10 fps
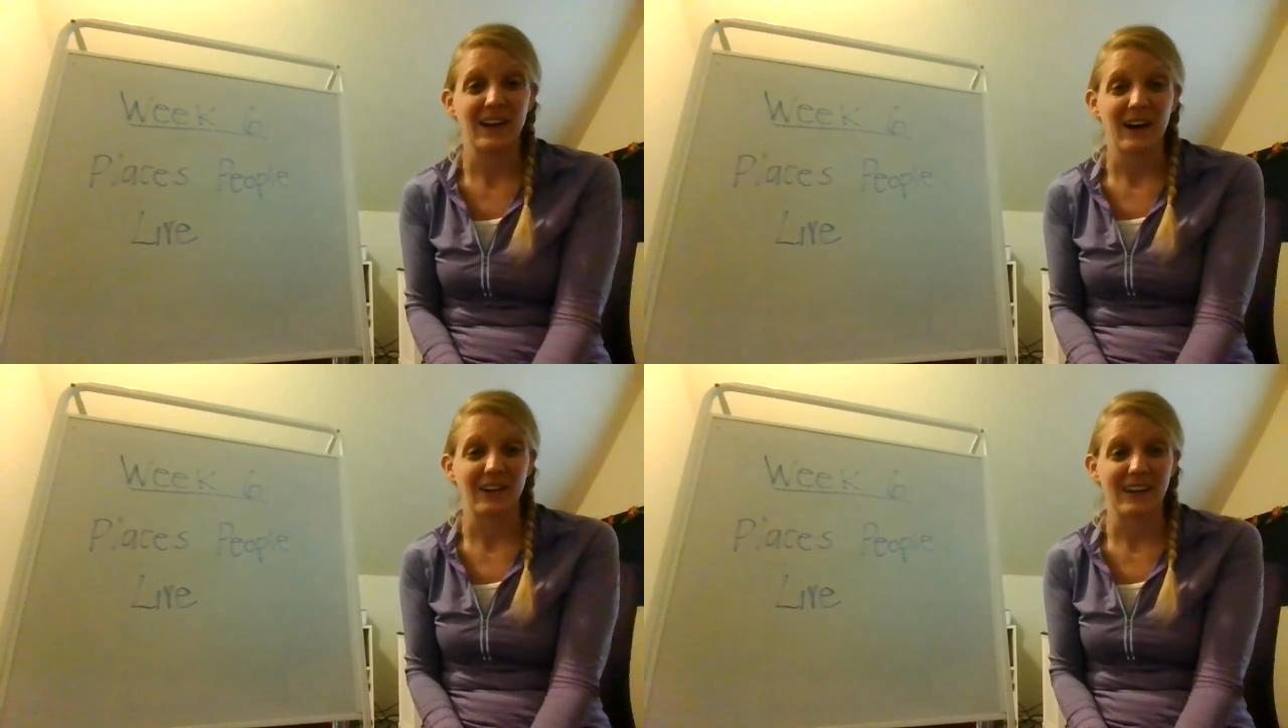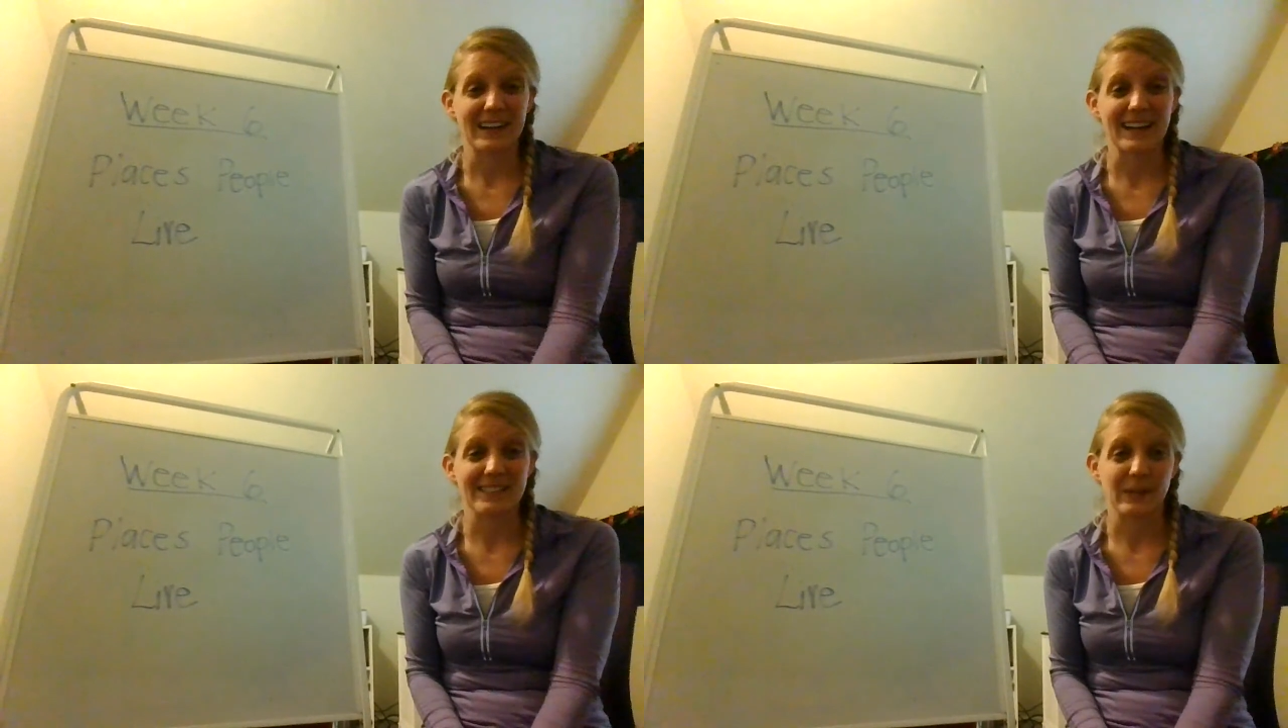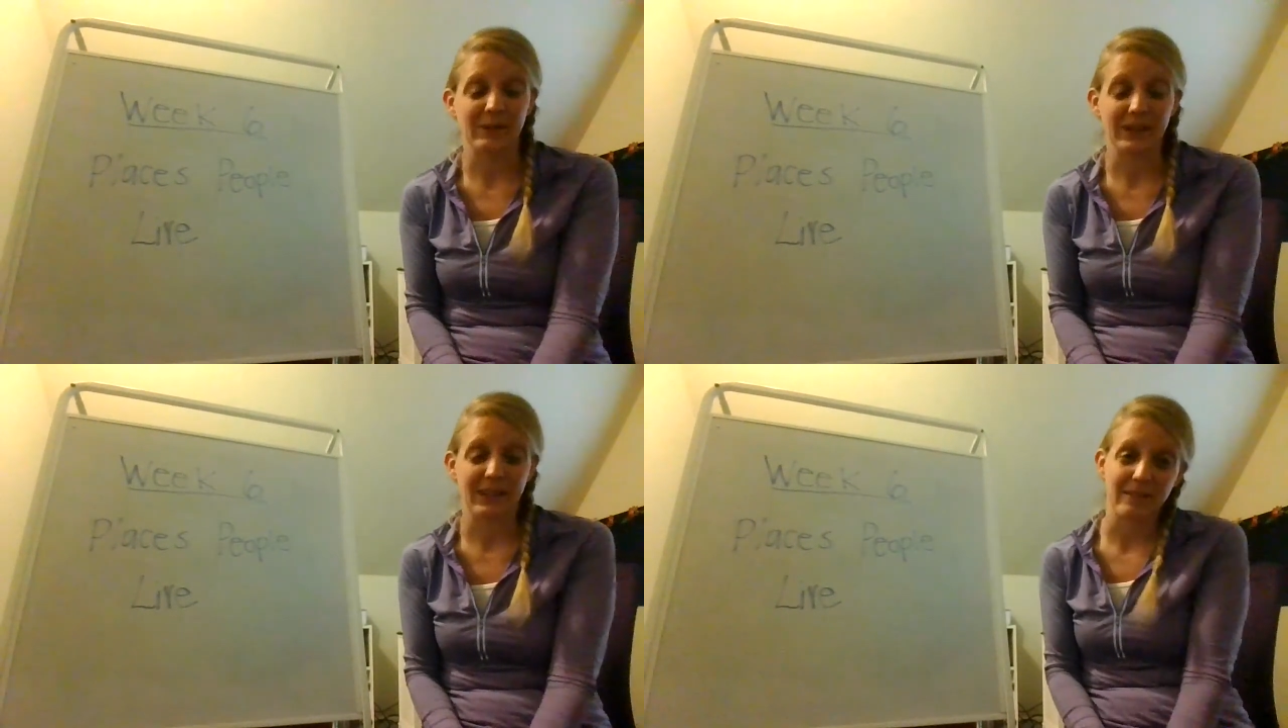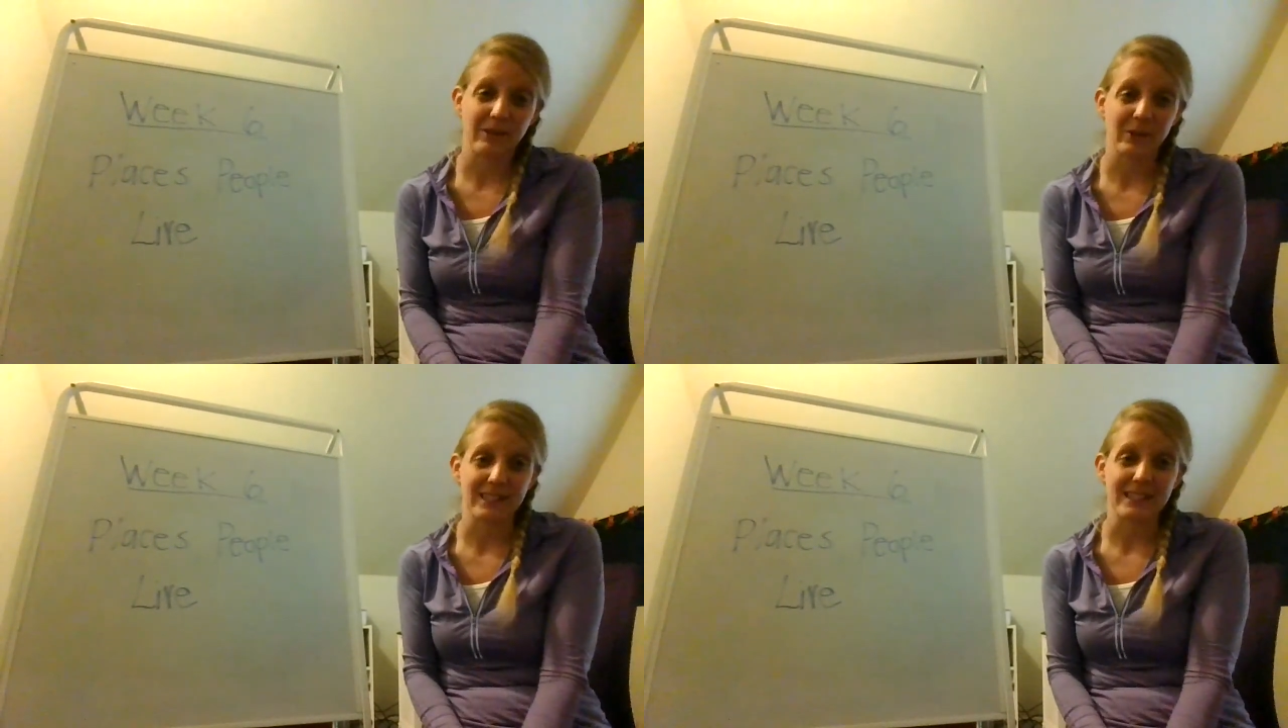All right, guys, I'm looking
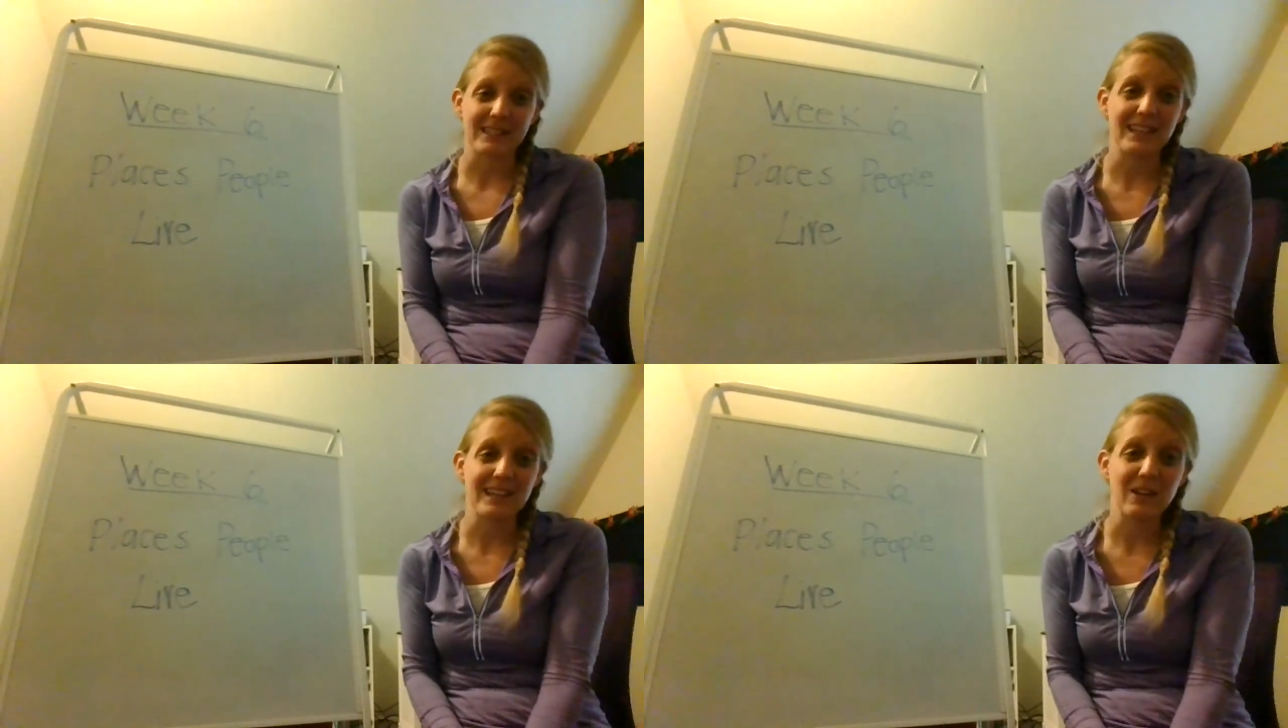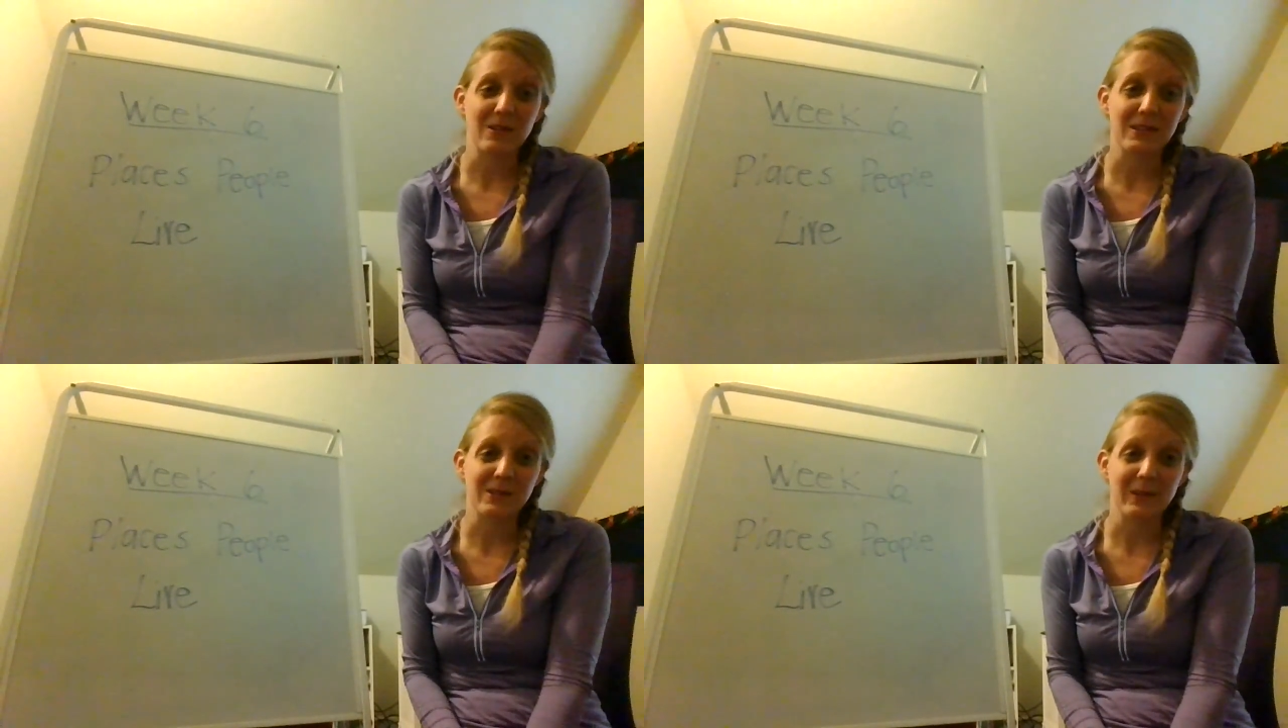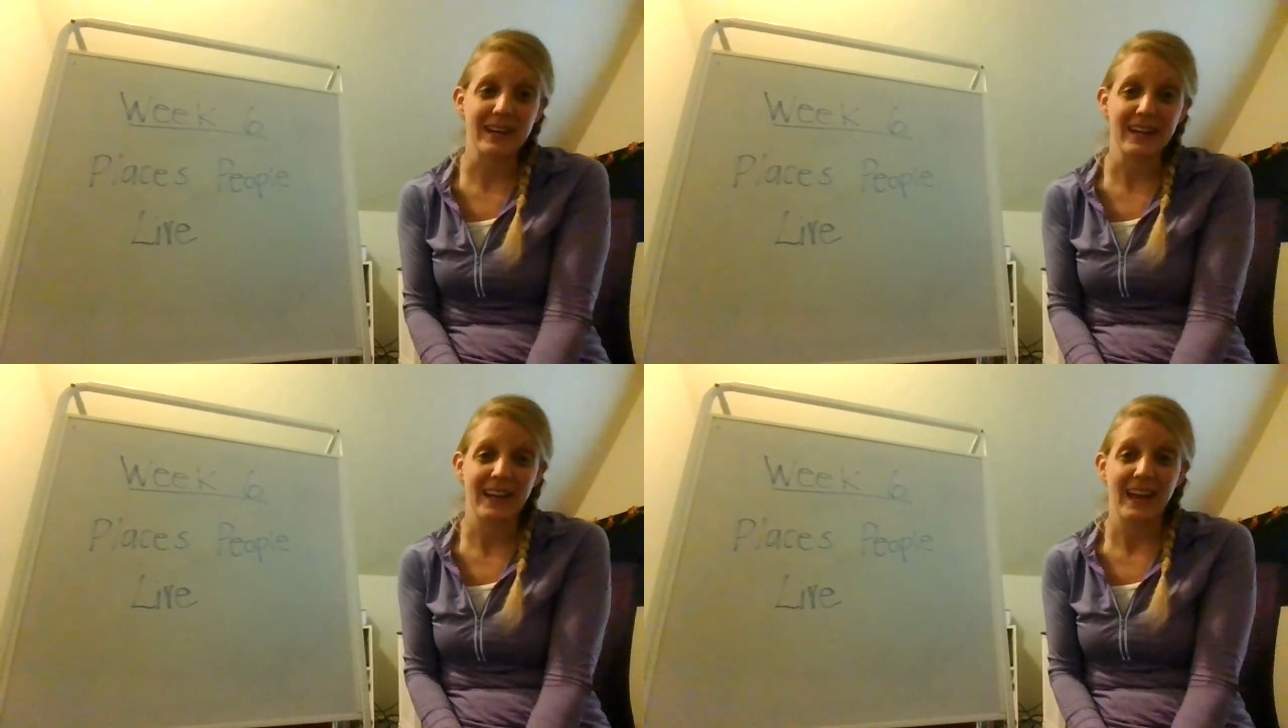forward to seeing you this week,